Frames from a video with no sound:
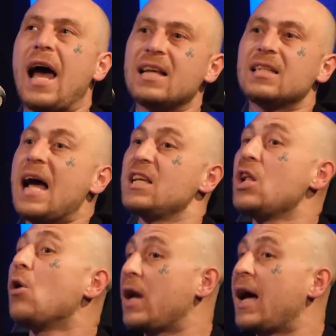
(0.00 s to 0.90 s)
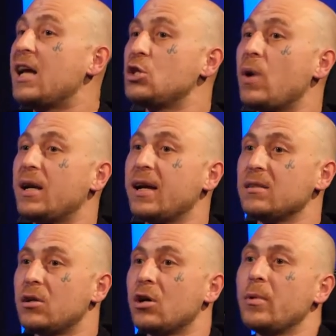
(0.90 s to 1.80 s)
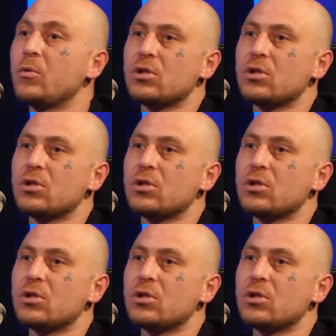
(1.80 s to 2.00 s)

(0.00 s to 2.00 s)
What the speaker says: as known as you are now, do you know what I mean?